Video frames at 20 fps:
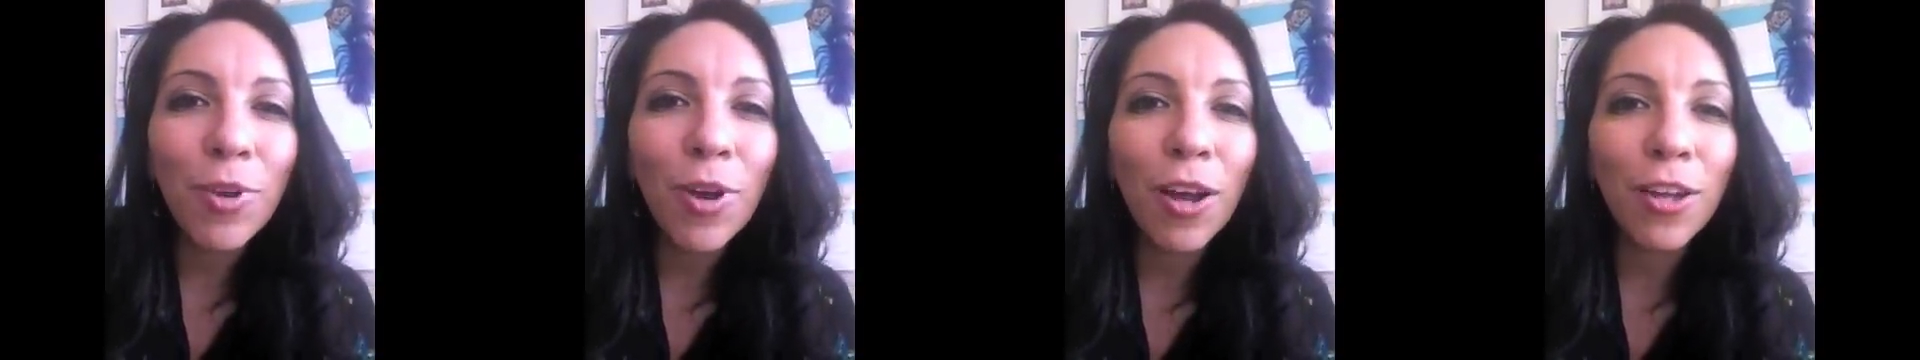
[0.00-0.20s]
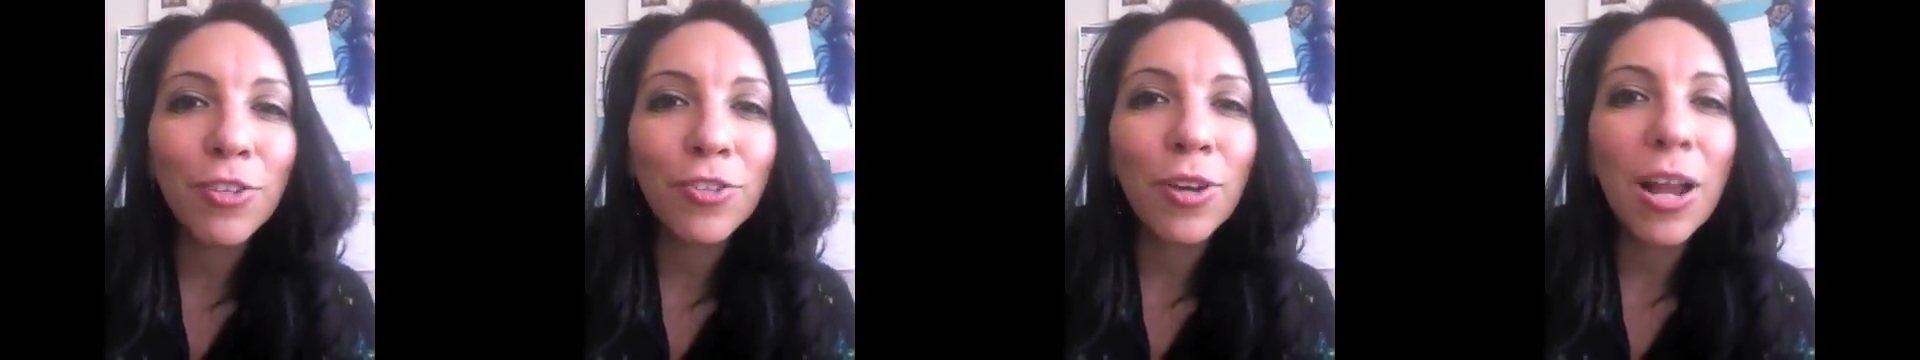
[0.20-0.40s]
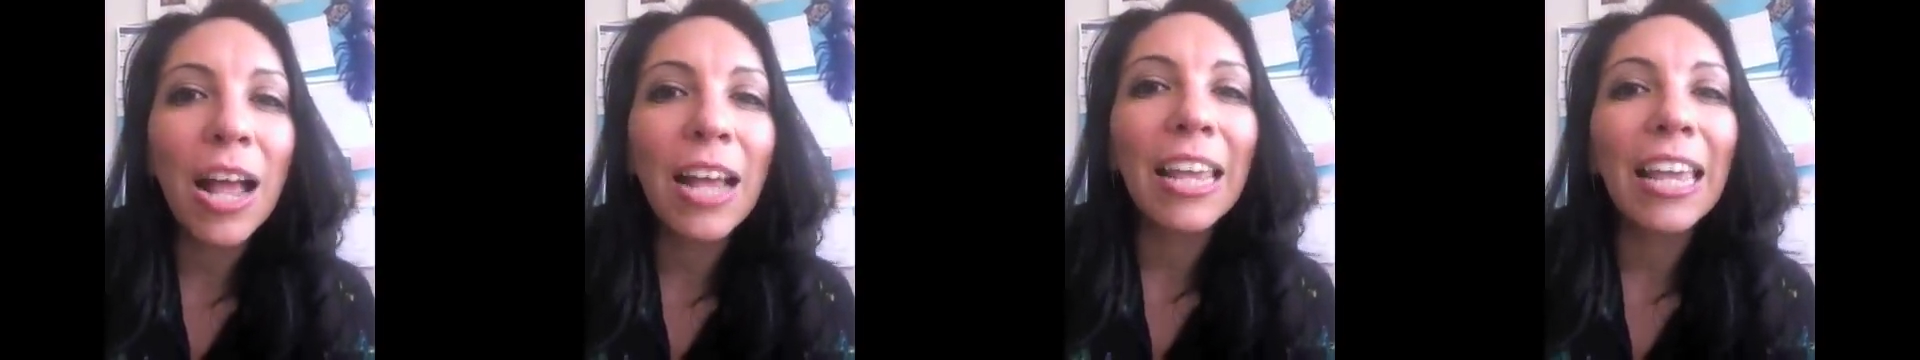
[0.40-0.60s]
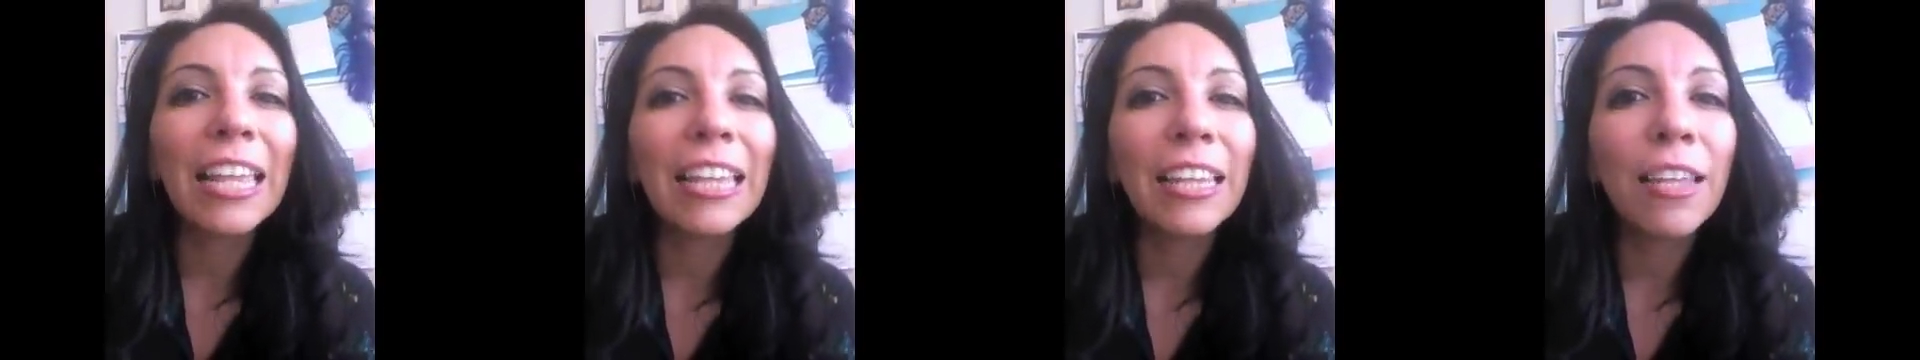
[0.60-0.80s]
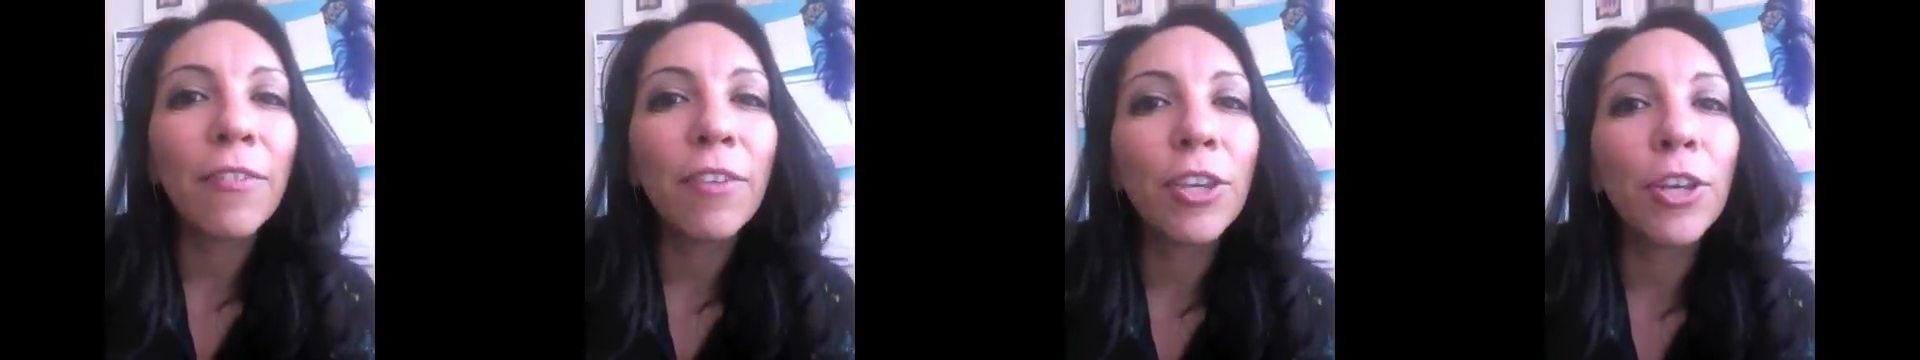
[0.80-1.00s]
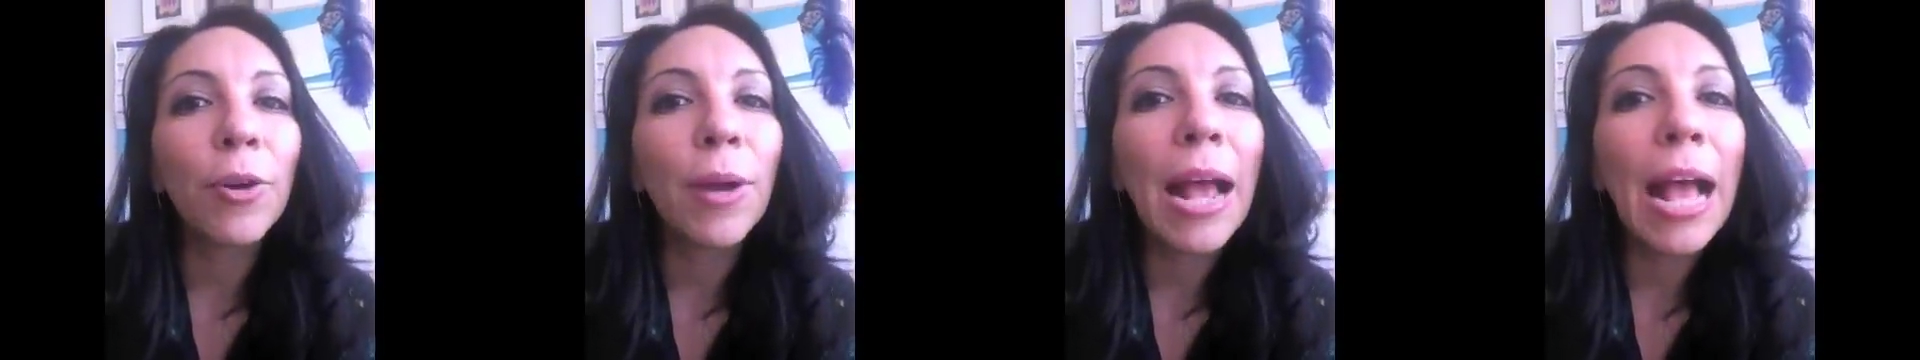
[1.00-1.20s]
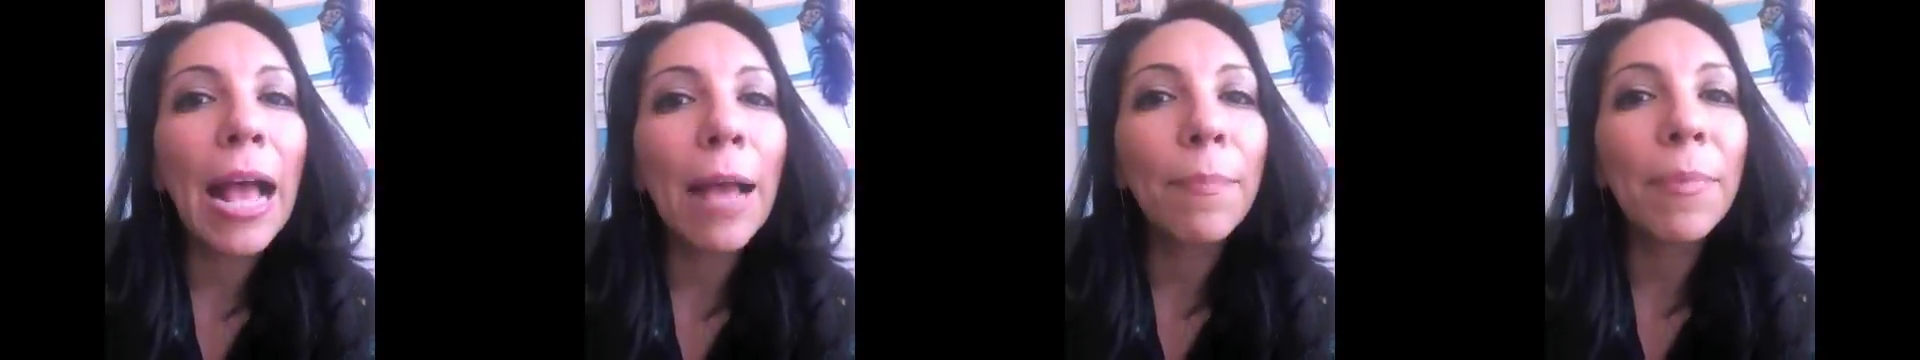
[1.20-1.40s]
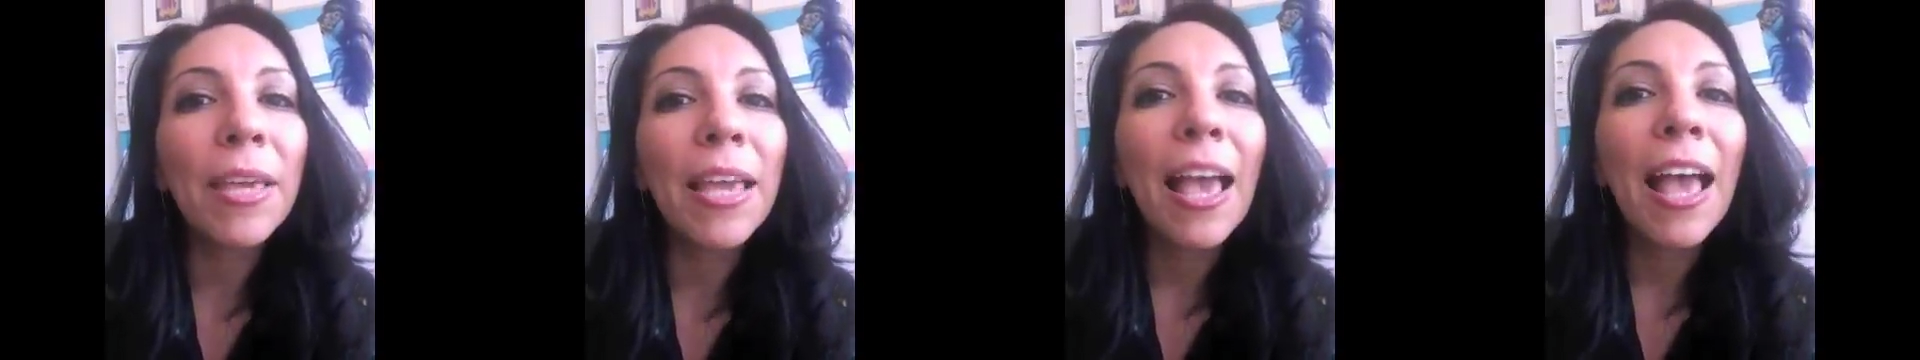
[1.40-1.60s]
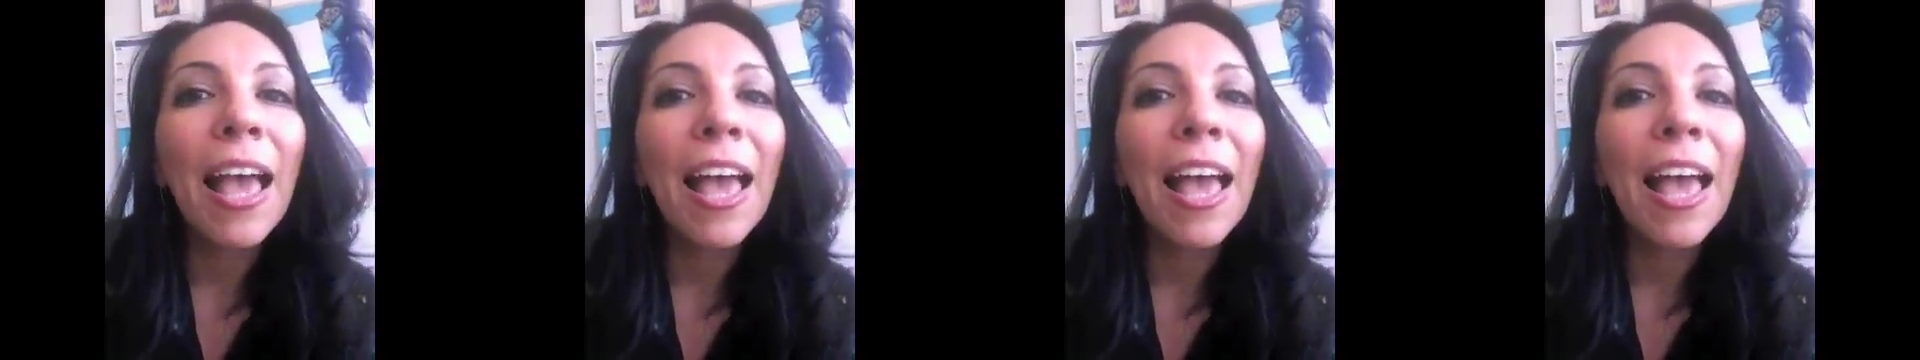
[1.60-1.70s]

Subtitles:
on track and living your happy,